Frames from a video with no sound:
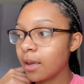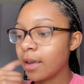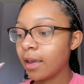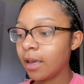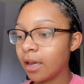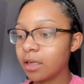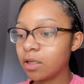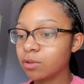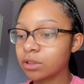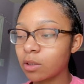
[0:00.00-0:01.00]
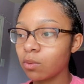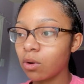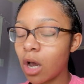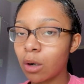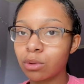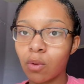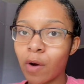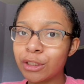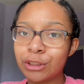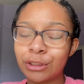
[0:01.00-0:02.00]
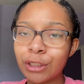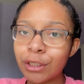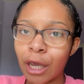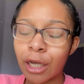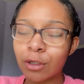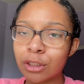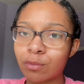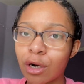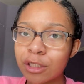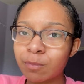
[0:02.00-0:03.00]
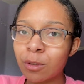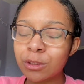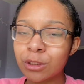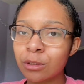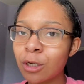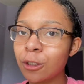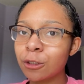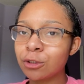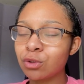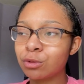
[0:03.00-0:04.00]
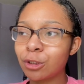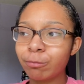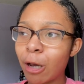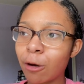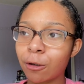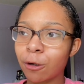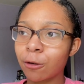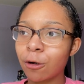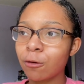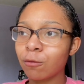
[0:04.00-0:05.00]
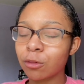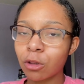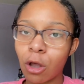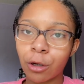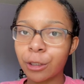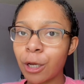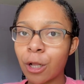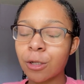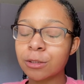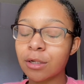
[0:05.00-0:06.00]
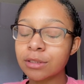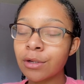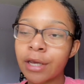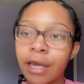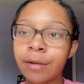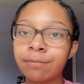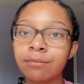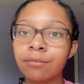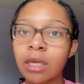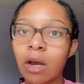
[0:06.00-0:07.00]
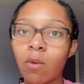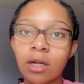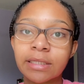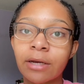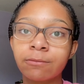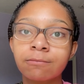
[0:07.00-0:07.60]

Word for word: And he was just like, well, I don't know why she did that because we're not supposed to do dip powder with long nails. And I was like, okay. And I walked out.